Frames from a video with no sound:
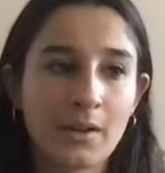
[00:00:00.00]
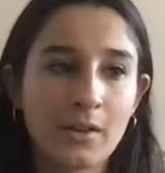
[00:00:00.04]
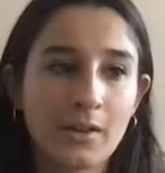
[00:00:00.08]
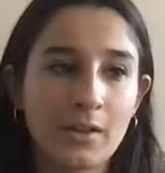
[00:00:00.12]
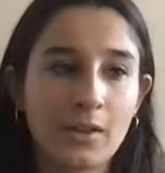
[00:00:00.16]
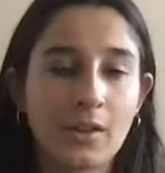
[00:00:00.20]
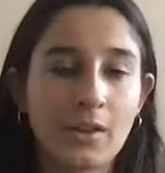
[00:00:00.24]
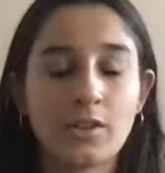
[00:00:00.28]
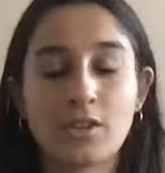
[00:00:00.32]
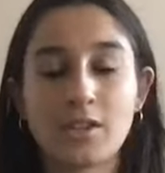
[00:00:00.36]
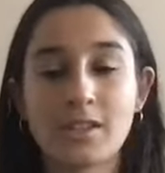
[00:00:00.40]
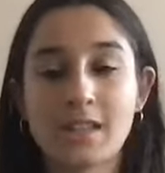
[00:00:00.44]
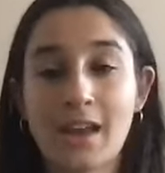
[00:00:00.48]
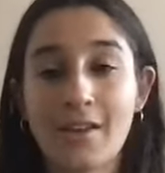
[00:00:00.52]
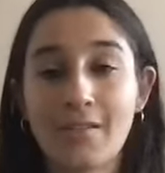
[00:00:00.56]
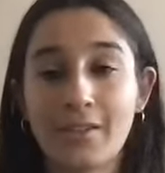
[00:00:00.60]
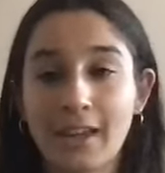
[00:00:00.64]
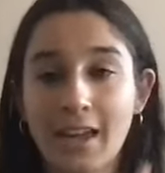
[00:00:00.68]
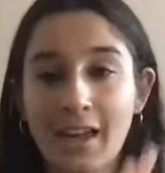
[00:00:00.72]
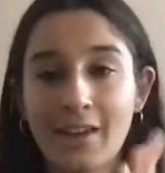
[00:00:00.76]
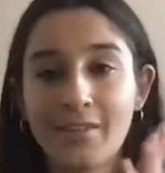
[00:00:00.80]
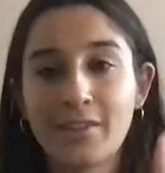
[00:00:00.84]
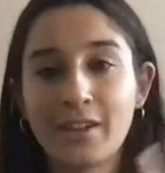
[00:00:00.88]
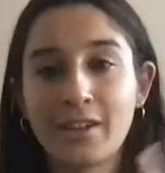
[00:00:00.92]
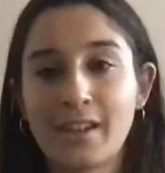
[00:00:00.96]
not just
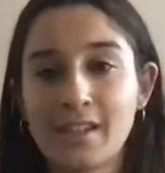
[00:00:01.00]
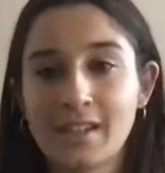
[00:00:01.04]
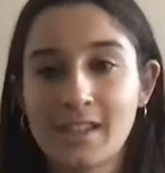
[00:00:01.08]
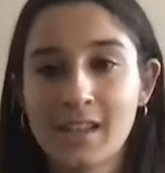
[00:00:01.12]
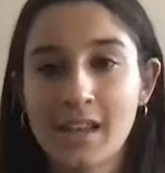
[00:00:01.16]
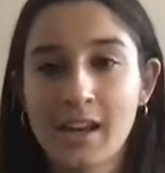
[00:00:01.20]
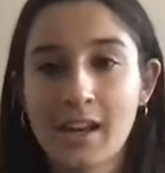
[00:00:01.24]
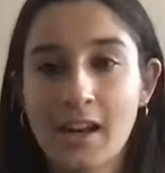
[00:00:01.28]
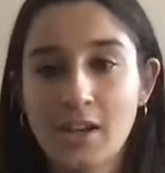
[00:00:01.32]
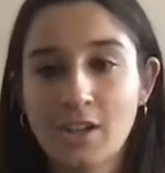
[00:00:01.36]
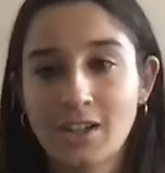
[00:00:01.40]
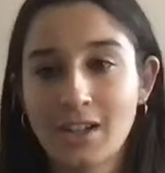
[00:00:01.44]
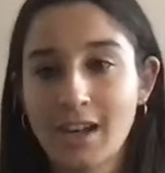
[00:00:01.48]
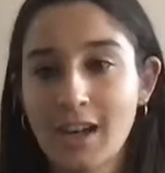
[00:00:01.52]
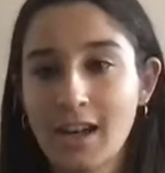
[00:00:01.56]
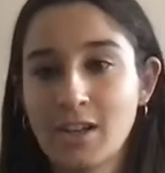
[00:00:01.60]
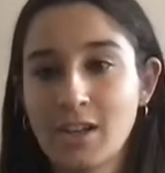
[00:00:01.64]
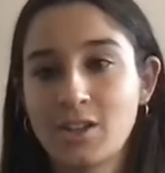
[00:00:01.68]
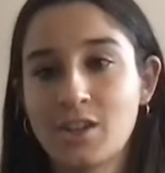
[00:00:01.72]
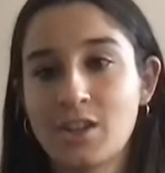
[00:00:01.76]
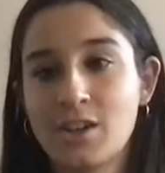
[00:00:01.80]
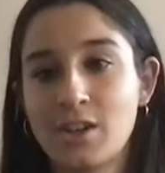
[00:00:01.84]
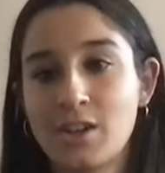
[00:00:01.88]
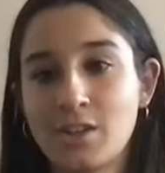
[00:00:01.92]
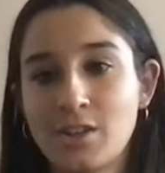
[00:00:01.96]
advocate for consent
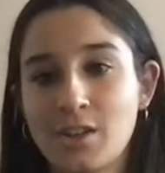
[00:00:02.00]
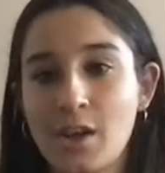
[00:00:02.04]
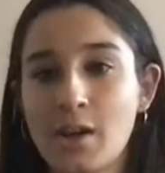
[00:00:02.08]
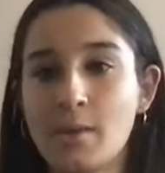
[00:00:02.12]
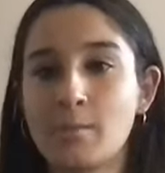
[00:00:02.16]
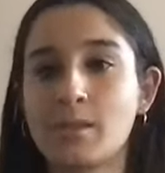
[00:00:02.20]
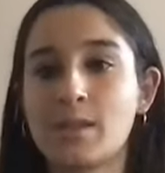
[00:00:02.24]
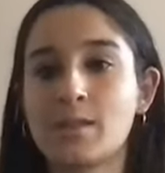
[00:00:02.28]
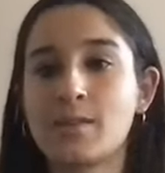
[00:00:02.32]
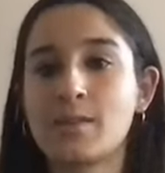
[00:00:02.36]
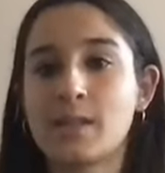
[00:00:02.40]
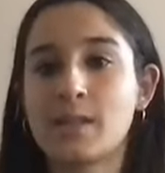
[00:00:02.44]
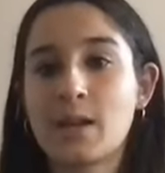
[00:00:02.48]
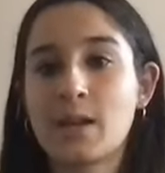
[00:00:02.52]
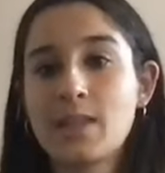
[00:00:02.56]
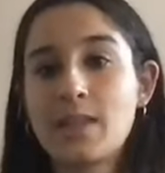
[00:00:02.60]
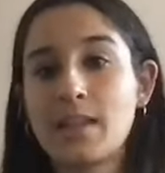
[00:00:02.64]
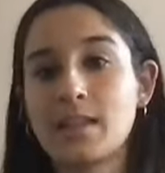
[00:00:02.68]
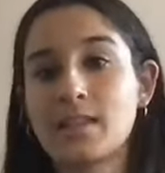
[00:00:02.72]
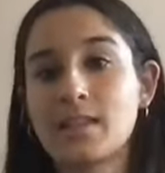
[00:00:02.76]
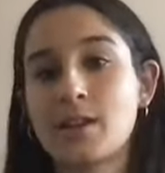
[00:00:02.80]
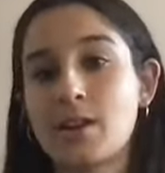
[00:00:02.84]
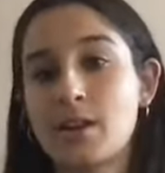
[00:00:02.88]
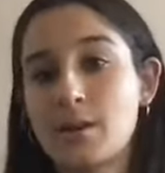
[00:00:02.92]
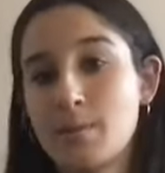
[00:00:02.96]
education in terms of something
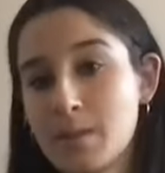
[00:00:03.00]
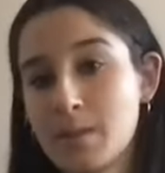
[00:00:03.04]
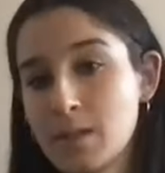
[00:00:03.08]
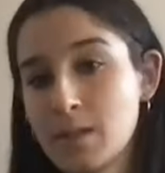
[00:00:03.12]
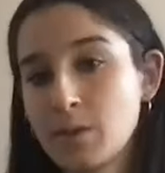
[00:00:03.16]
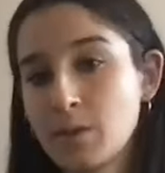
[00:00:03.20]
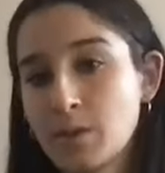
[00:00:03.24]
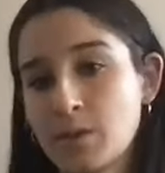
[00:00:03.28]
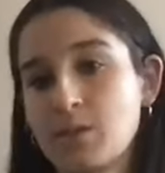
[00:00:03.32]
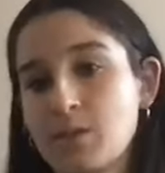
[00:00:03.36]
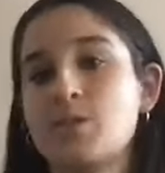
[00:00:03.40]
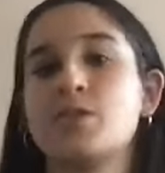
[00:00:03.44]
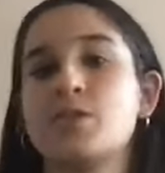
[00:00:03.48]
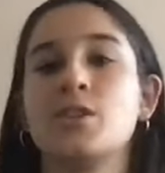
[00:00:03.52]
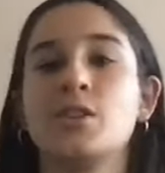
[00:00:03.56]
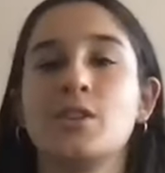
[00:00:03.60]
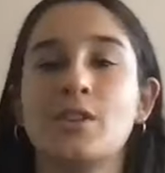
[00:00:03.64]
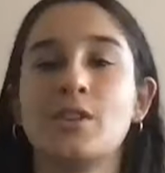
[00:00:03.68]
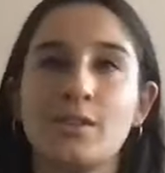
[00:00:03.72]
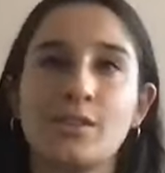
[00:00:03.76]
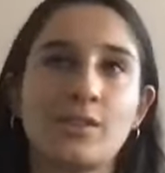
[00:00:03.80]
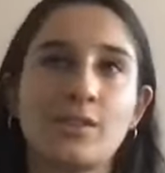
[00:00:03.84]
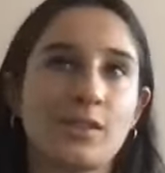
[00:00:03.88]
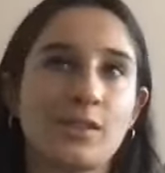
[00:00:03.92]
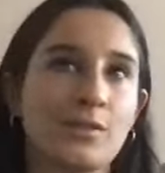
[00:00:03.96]
that's going to be taught to
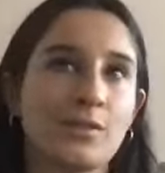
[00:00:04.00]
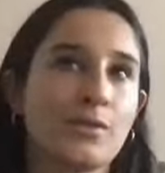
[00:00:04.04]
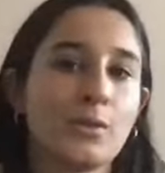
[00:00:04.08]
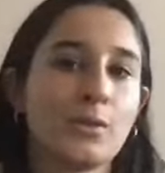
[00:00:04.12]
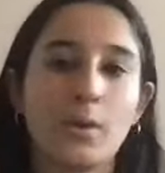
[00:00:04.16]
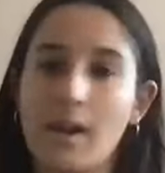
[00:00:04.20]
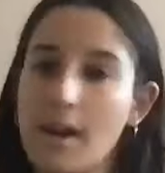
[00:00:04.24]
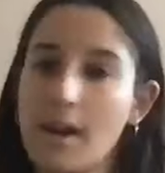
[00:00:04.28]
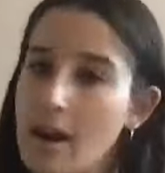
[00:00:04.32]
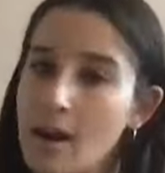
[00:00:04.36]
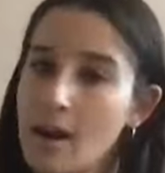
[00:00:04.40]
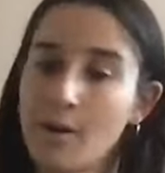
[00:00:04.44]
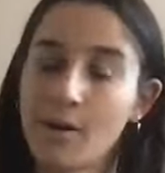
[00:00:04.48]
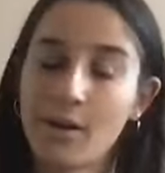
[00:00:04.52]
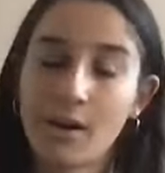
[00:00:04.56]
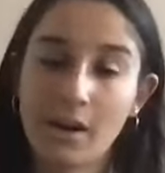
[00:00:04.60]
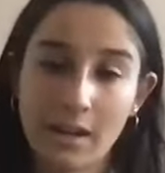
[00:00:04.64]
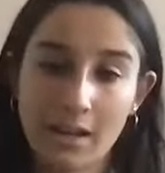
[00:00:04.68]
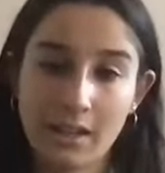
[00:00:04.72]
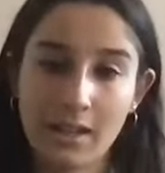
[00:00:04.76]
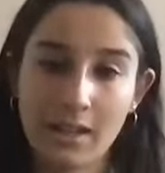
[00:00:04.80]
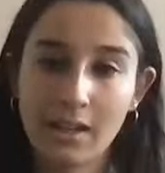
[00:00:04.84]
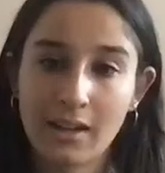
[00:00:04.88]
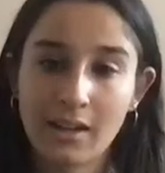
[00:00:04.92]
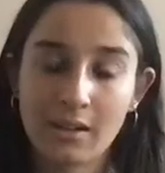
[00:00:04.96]
students for 1 hour a
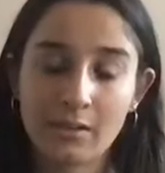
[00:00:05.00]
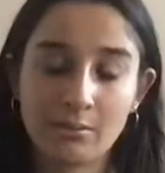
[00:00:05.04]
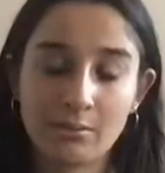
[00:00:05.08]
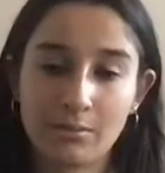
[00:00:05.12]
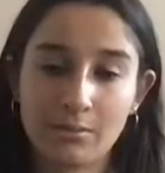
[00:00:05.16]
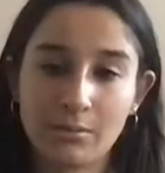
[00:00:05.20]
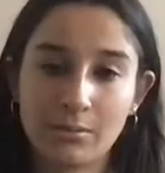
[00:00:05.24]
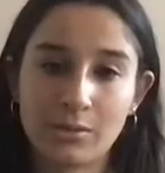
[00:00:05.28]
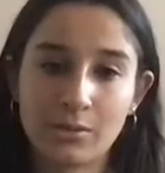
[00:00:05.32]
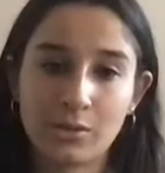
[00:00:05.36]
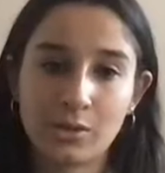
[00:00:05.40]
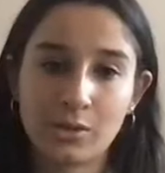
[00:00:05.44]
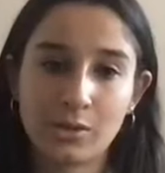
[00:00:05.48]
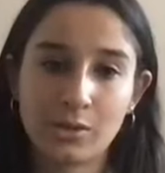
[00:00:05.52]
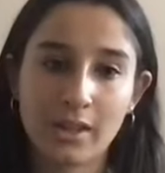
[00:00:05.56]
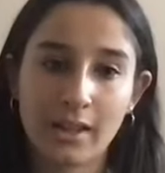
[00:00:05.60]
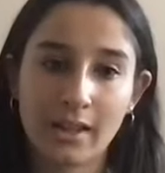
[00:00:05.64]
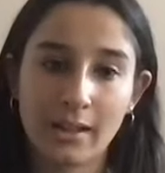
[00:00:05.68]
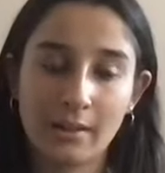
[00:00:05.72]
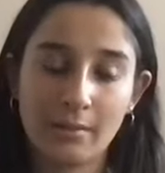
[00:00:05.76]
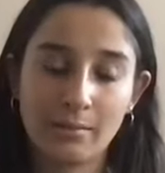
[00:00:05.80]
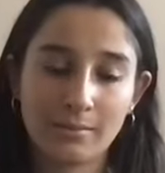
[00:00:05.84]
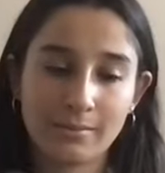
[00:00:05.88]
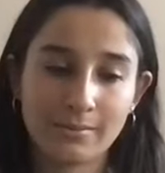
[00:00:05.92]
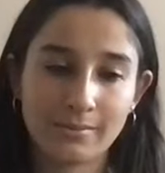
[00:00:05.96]
year through
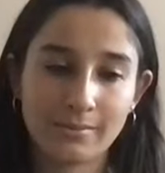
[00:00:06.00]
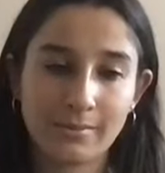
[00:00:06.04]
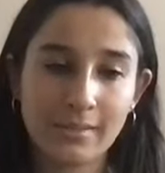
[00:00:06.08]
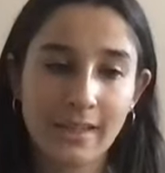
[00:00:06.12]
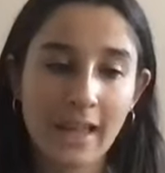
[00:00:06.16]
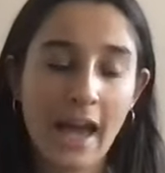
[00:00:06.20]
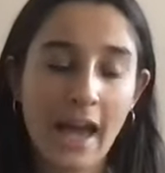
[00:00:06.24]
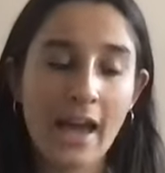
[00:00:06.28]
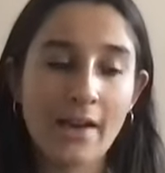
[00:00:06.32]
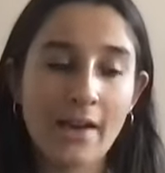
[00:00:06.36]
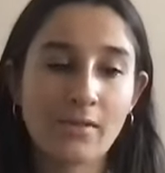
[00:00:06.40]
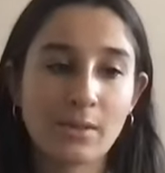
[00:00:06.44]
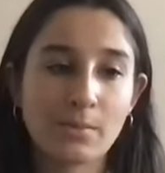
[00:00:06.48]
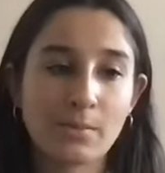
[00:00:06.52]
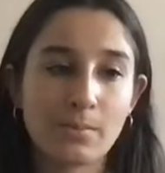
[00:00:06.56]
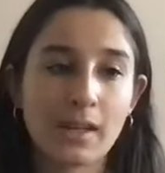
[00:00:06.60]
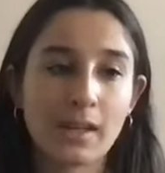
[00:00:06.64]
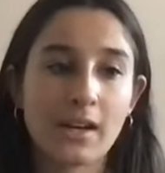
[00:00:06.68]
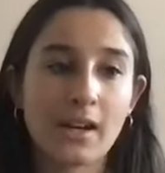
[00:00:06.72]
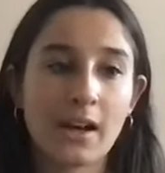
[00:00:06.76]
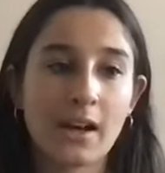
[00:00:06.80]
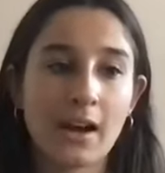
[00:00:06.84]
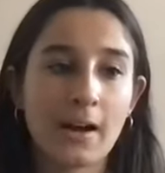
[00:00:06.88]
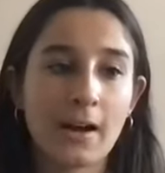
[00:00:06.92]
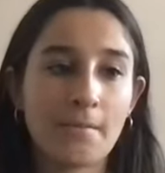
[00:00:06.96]
their lives, but